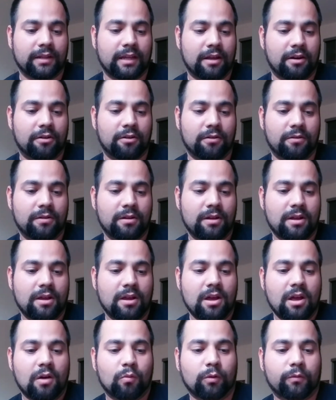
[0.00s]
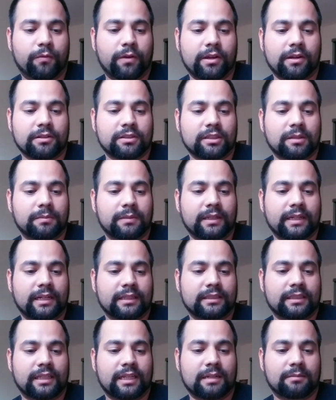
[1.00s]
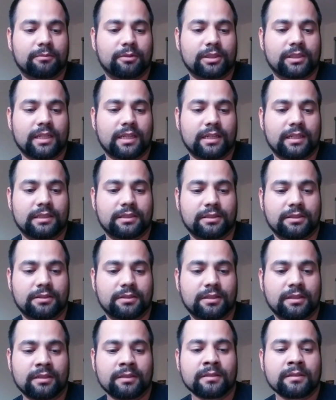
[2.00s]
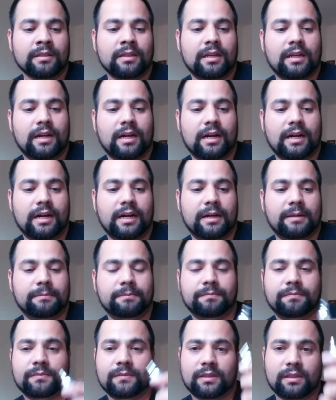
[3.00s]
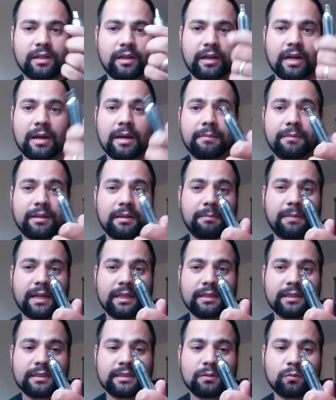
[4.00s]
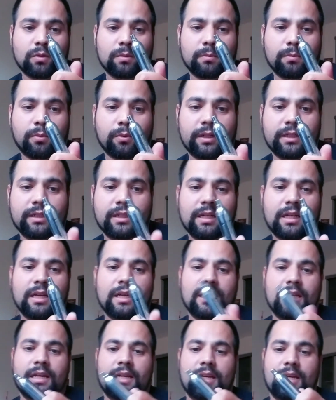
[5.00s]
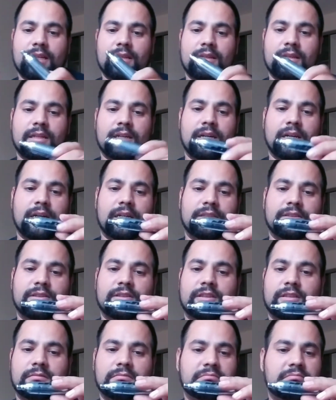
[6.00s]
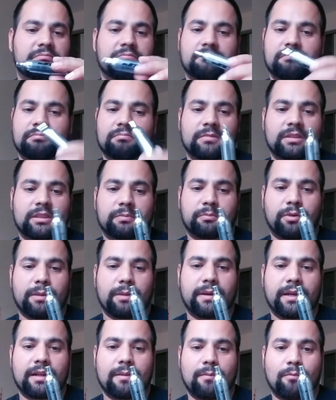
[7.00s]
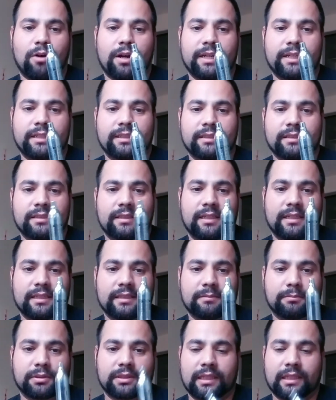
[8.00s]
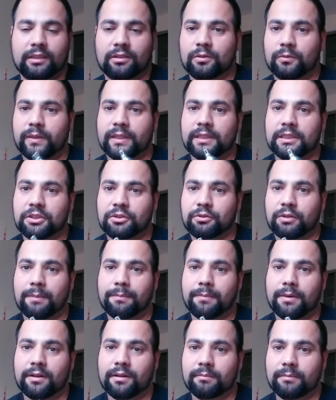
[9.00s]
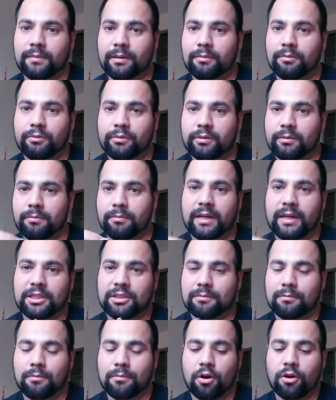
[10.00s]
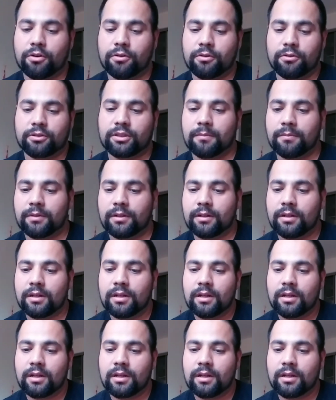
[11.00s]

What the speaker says: I don't know. We'll figure something out to get them reset easier. I am going to paint these at one point. Just spray paint them white and put that little red stripe on them, maybe with a magic marker or something.